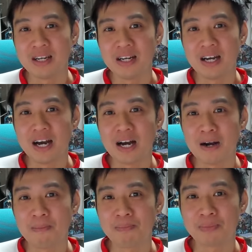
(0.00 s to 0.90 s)

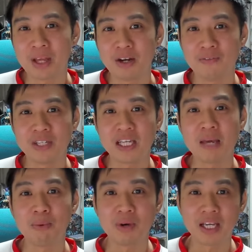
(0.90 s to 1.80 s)
And obviously
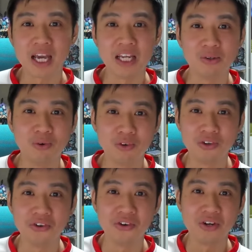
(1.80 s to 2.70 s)
keep away Kate
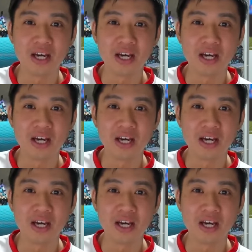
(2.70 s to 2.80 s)
Gordon